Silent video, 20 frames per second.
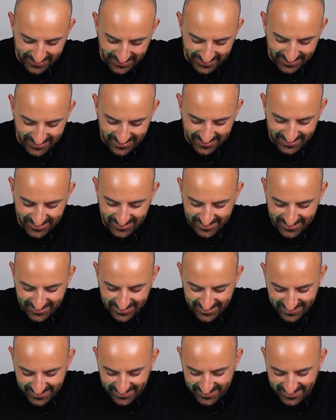
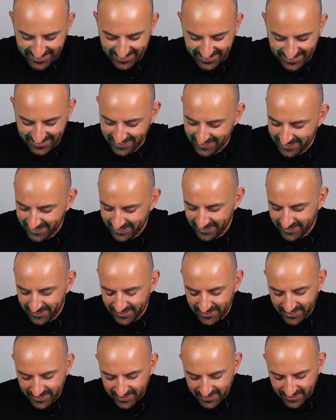
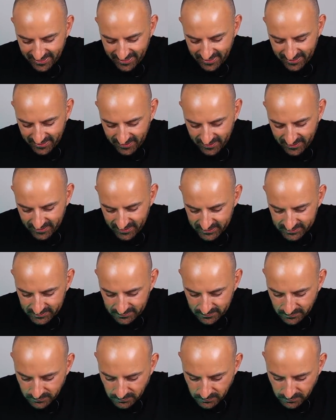
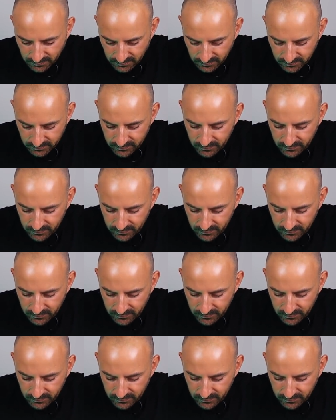[no speech]